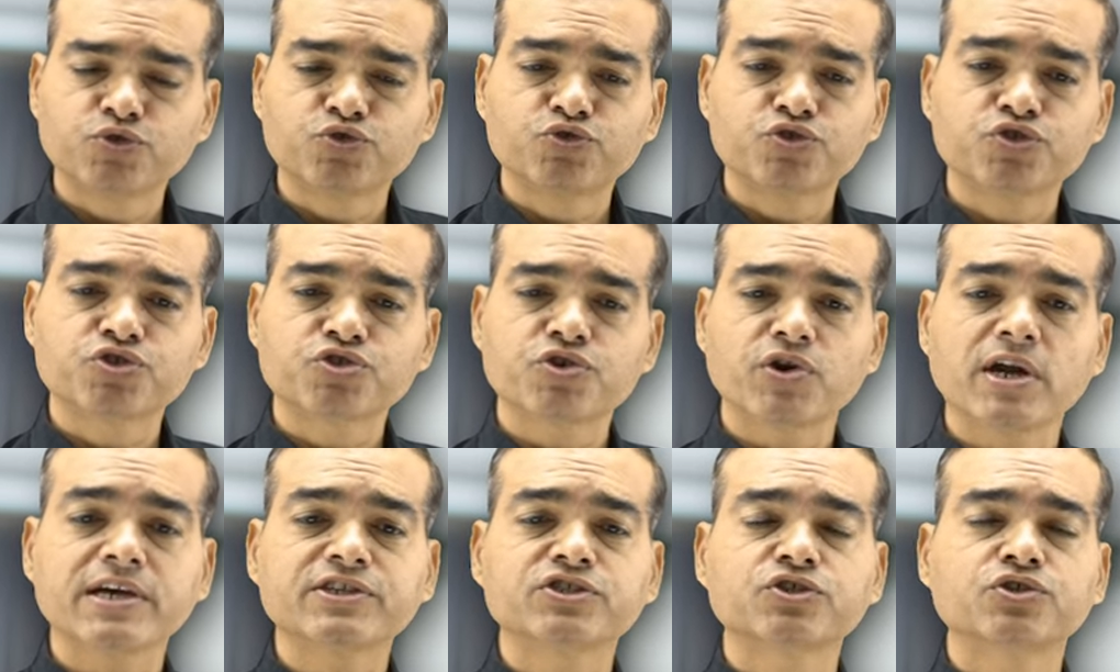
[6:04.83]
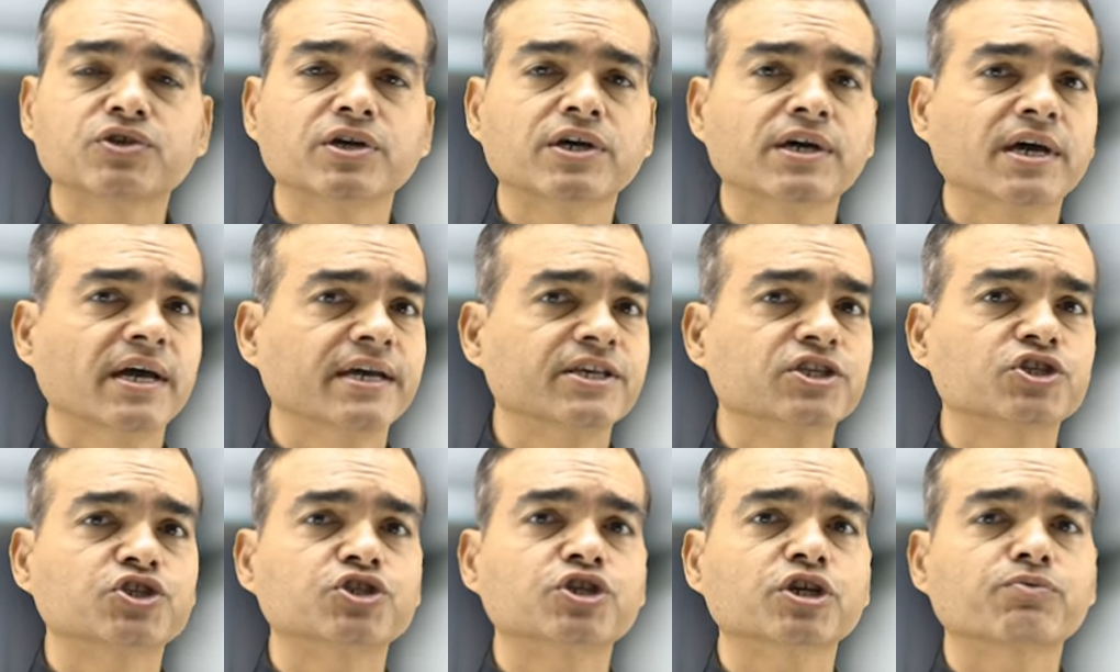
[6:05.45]
Trust,
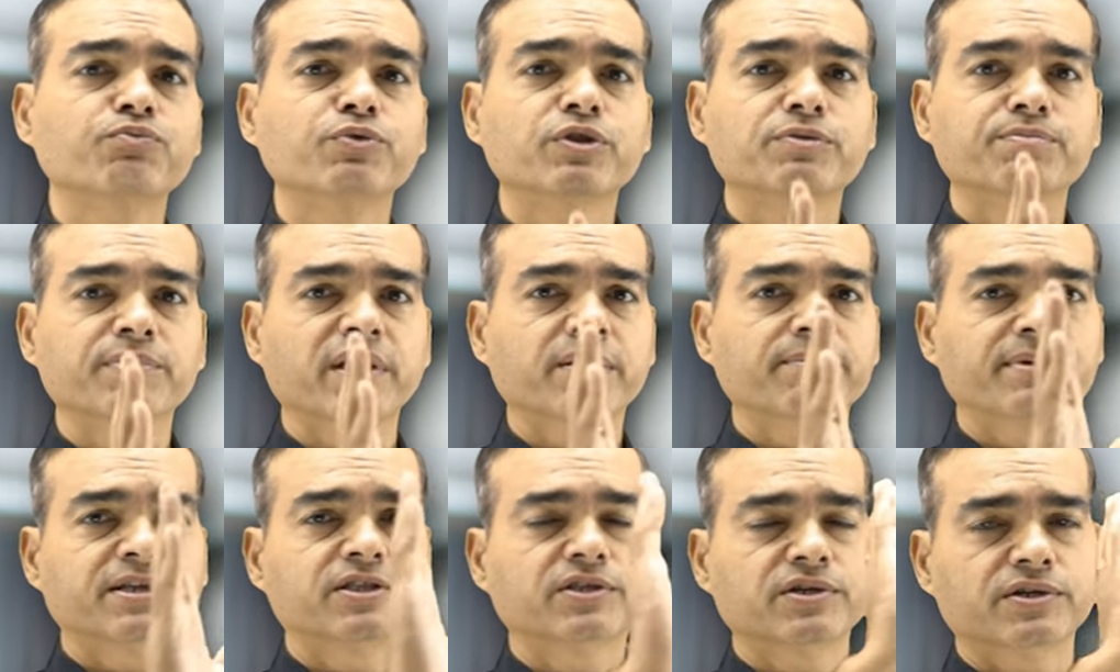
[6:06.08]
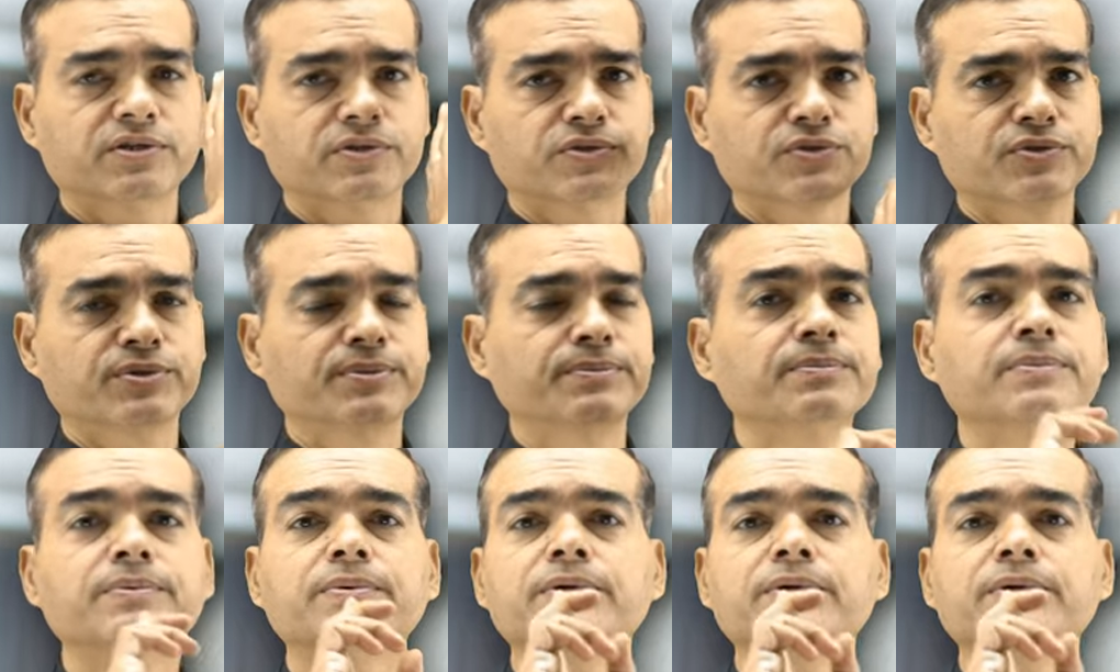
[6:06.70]
stick with my methods.